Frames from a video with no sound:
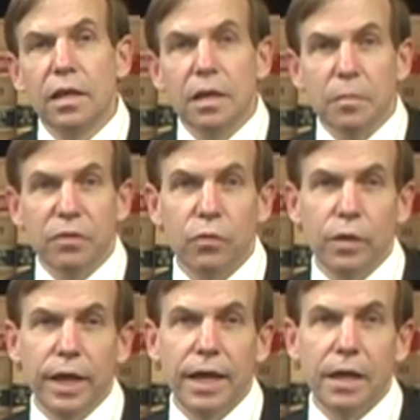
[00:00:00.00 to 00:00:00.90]
Before
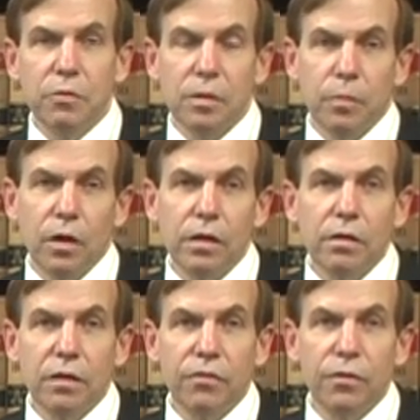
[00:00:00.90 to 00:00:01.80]
that, I was a partner
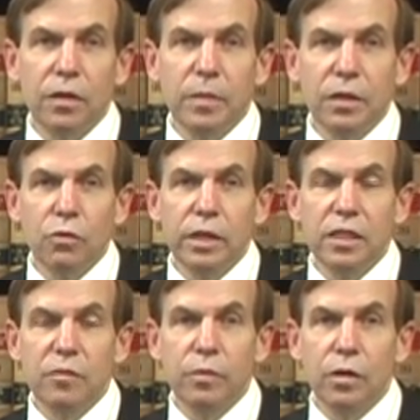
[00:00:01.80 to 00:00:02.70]
in a firm in
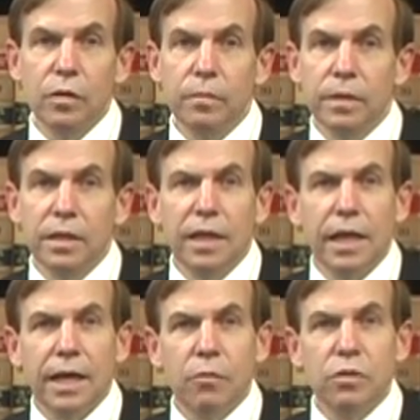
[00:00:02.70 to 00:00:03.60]
Greensboro.
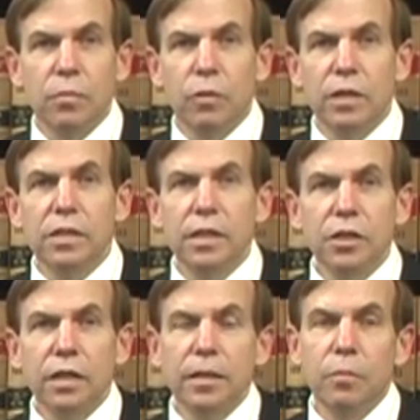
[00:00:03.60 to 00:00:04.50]
I was a
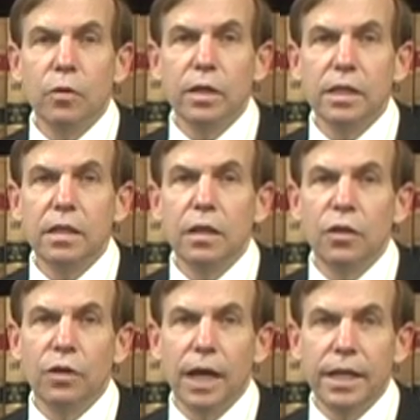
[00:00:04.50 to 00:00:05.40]
presidentially appointed
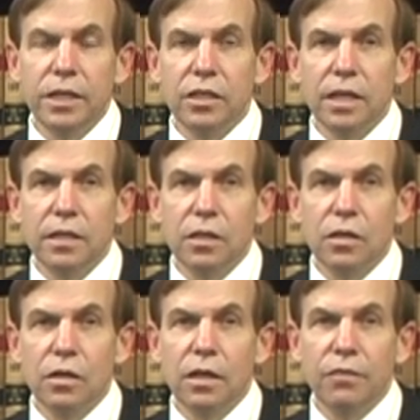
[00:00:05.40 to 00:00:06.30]
United States
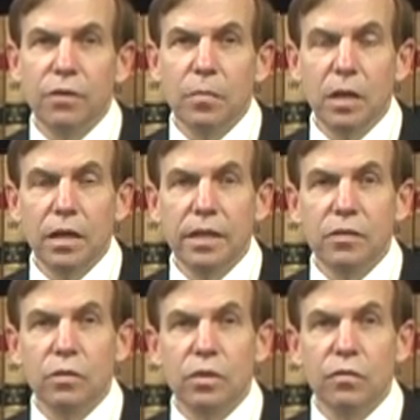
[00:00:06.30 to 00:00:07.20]
Attorney for the Middle
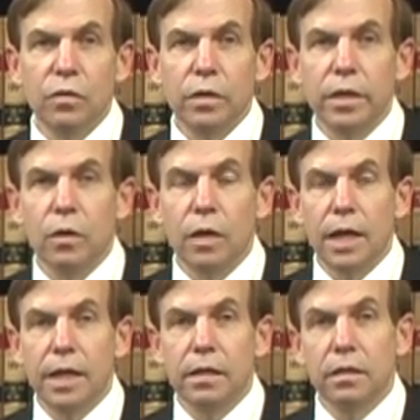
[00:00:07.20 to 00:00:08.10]
District of North
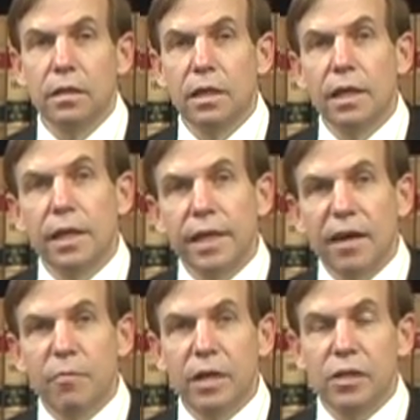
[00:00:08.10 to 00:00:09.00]
Carolina.
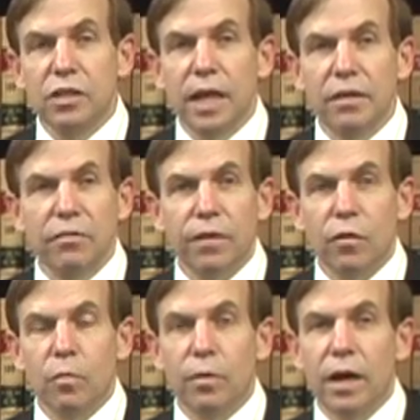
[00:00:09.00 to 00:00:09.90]
I've been a state and
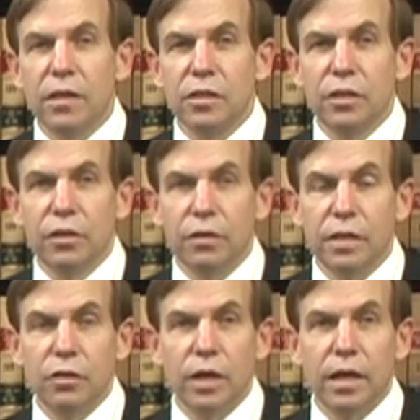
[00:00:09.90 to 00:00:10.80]
federal prosecutor
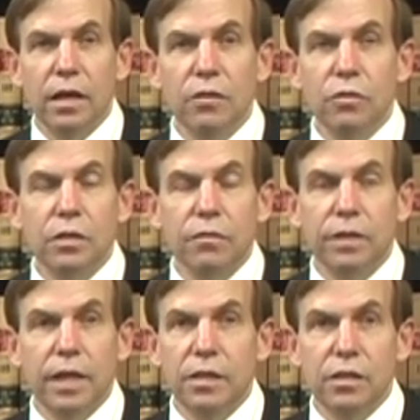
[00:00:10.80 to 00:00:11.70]
and tried hundreds of
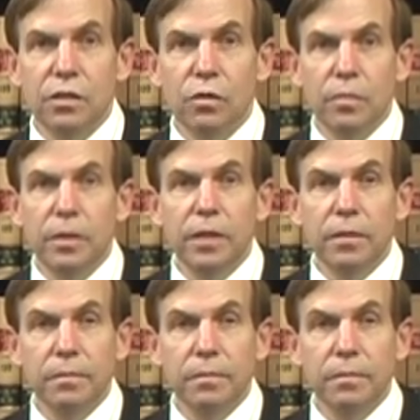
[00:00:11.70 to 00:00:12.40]
cases to appeal.